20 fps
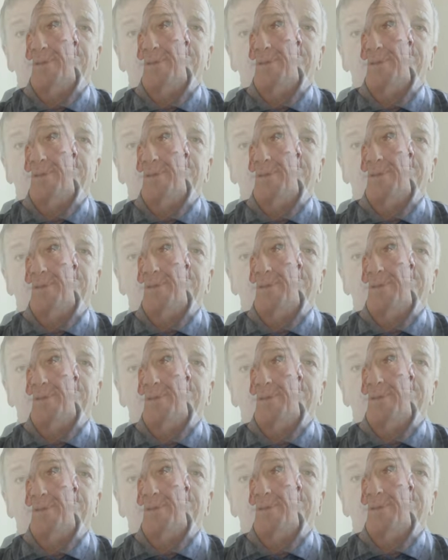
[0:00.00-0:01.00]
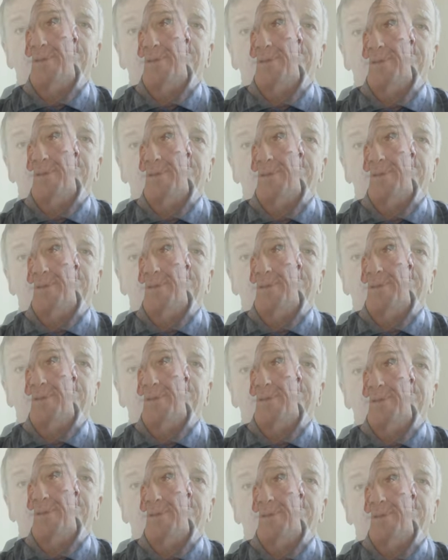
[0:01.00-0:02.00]

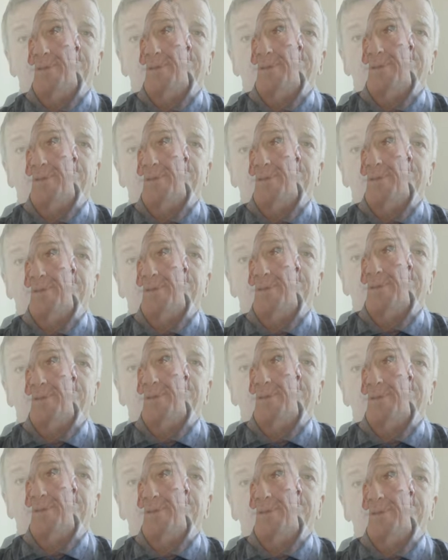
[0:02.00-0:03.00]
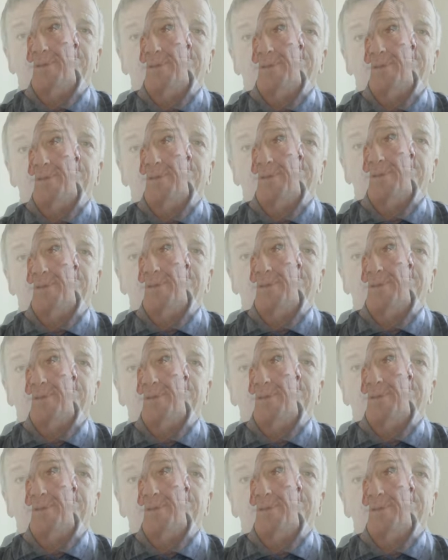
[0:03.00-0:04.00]

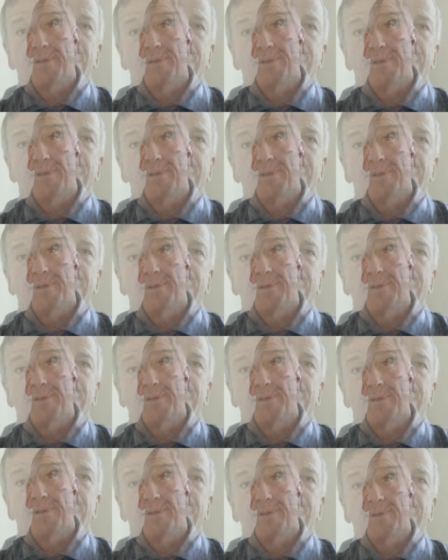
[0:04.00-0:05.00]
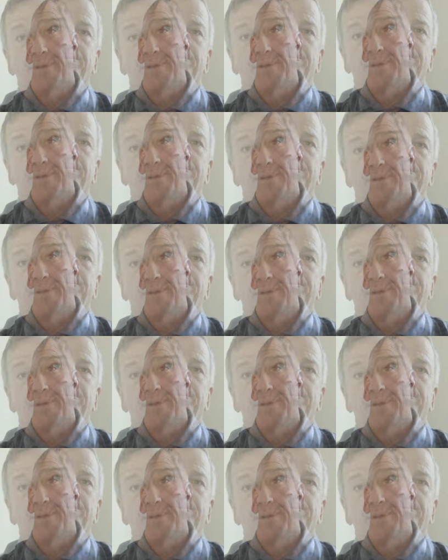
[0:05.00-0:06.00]

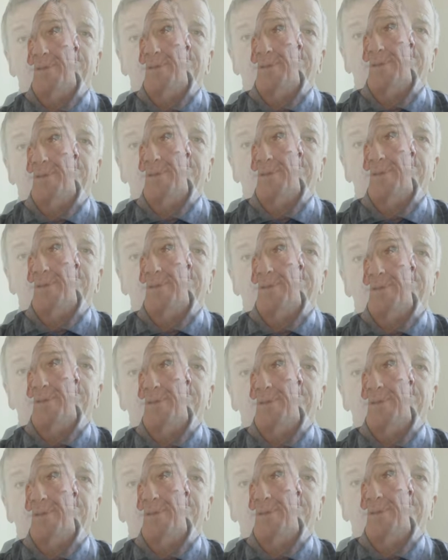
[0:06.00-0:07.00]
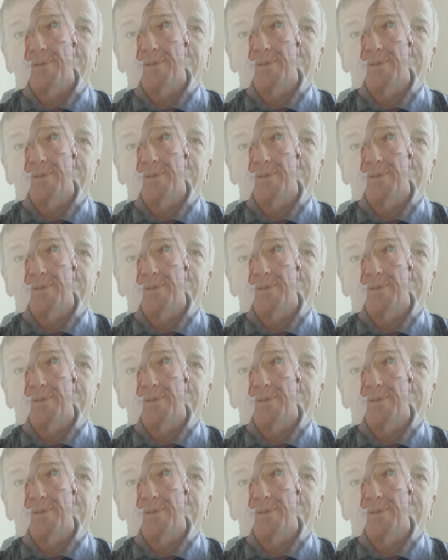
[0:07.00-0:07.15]
The person shown says nothing.